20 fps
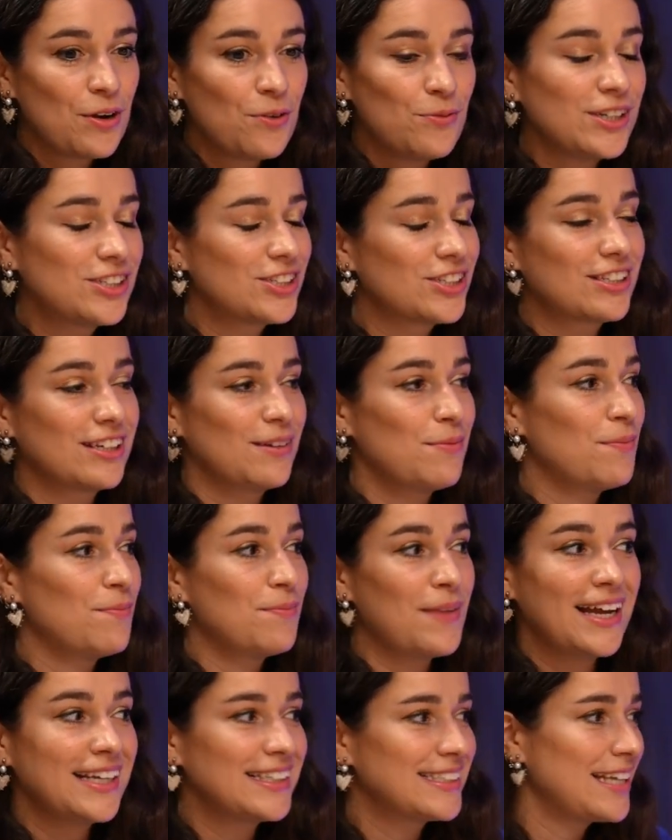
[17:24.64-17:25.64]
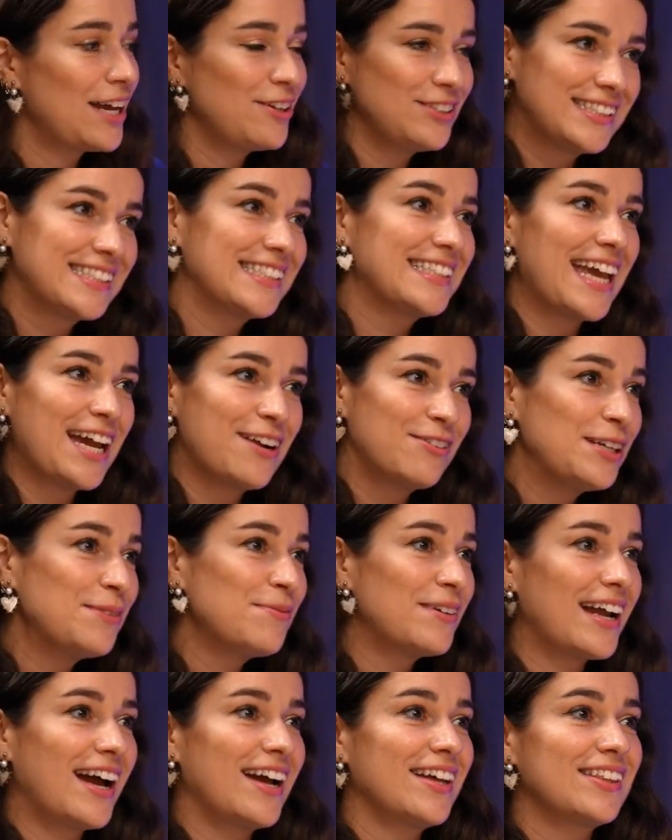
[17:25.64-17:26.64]
Which might sound scary,
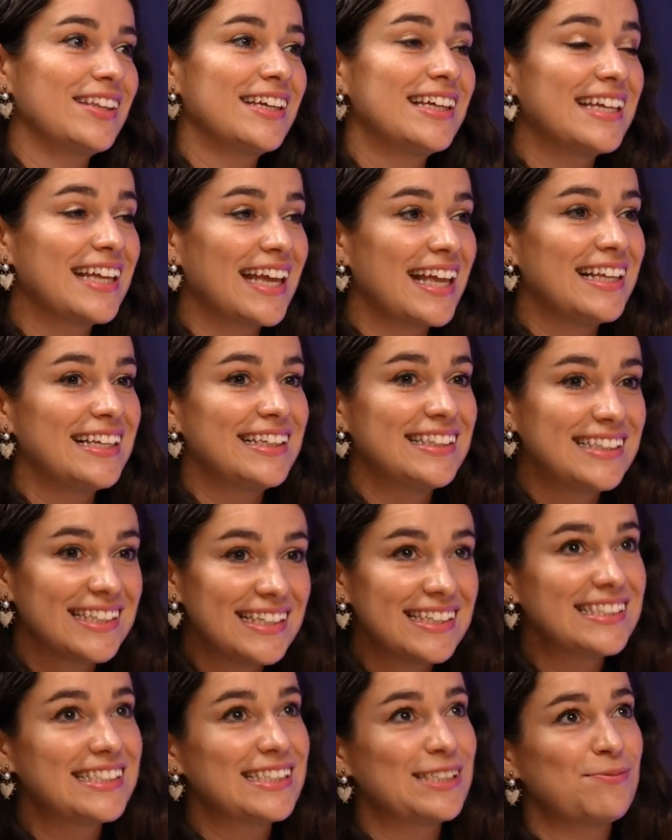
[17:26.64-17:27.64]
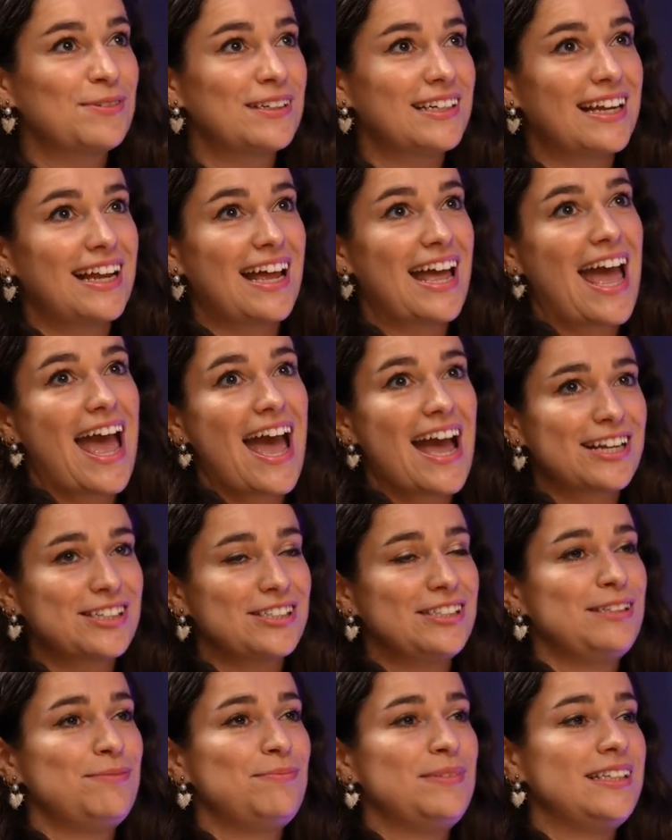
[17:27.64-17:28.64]
but I think this will
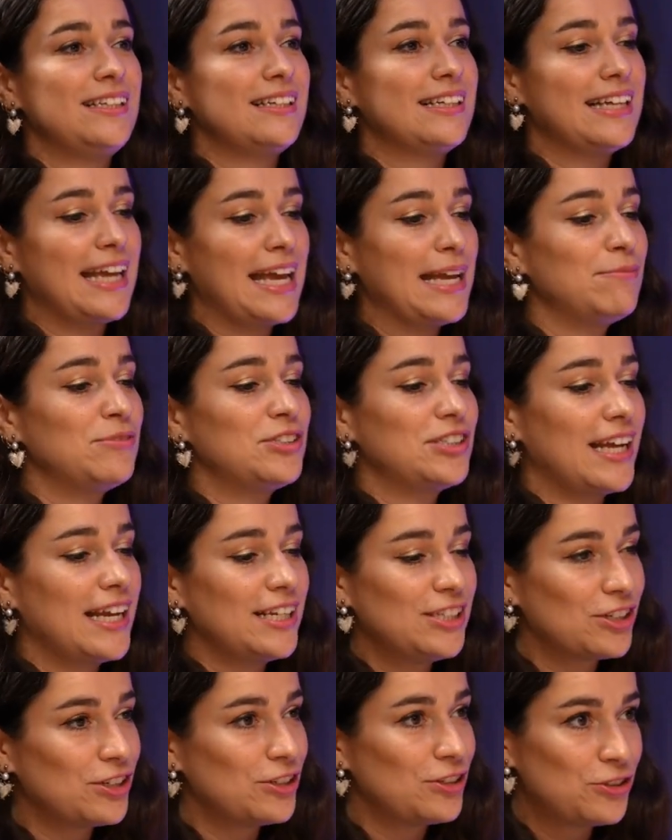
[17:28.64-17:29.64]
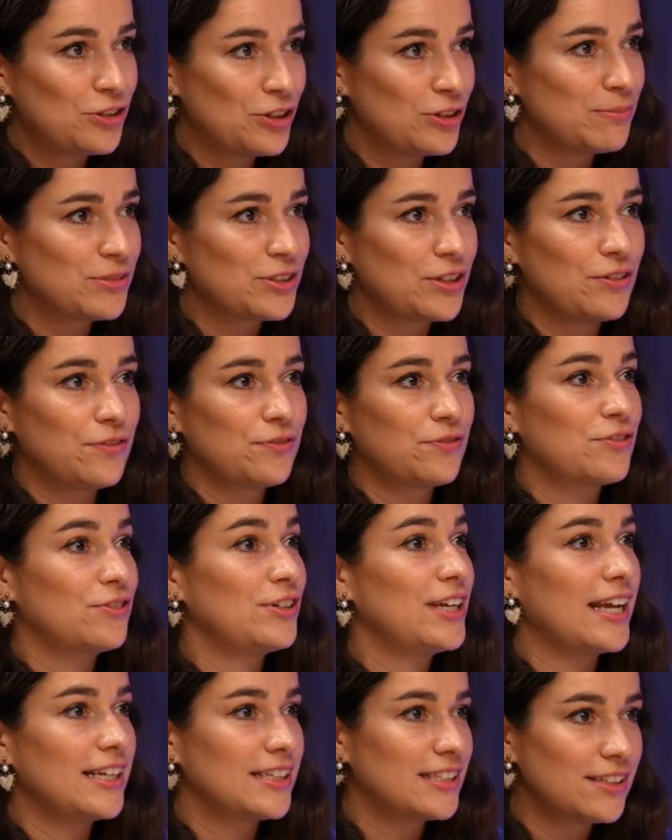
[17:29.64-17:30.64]
actually be the game changer in terms of
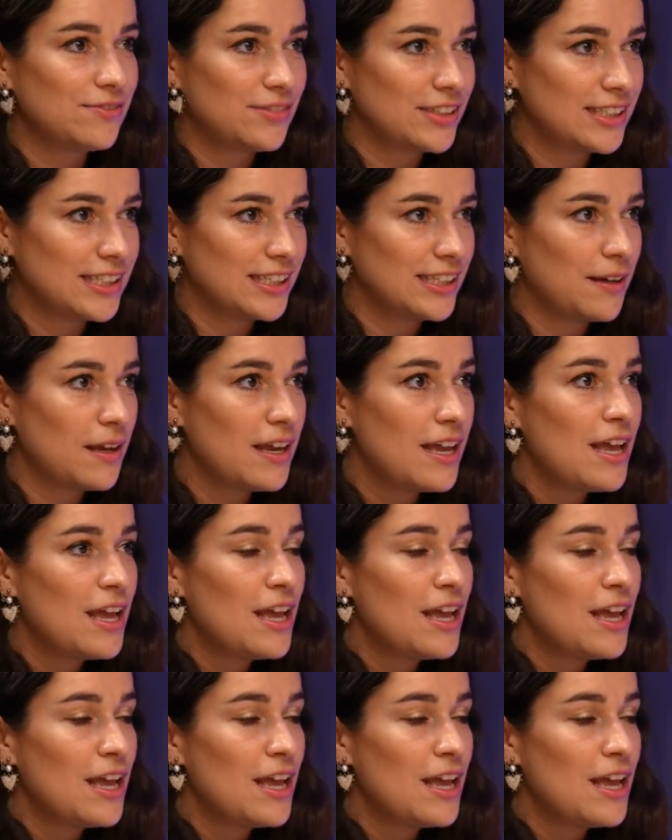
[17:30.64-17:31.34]
creativity.